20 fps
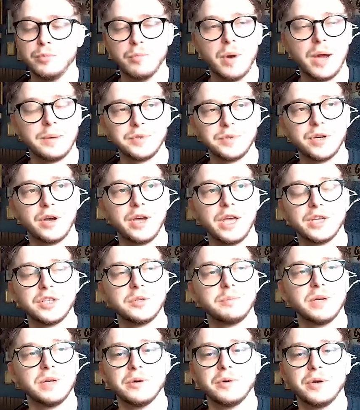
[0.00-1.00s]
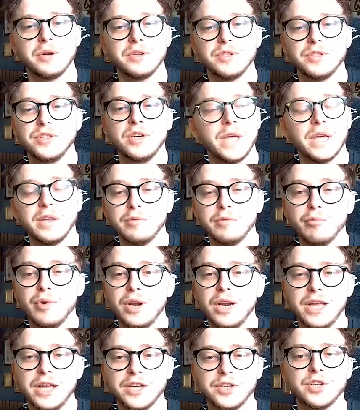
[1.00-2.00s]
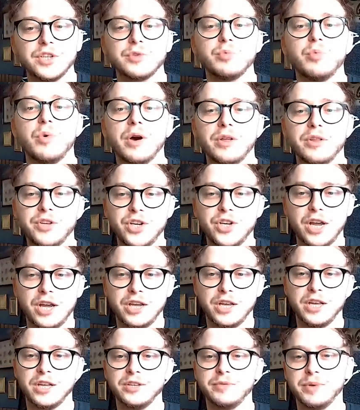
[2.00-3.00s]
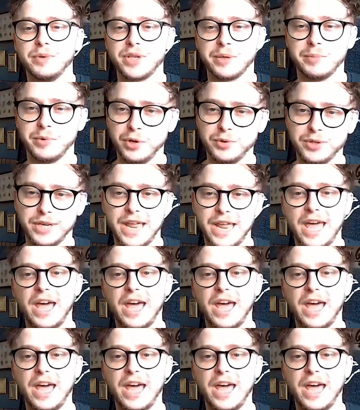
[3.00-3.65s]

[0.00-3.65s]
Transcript: website experience it really is just worth checking in with someone who's an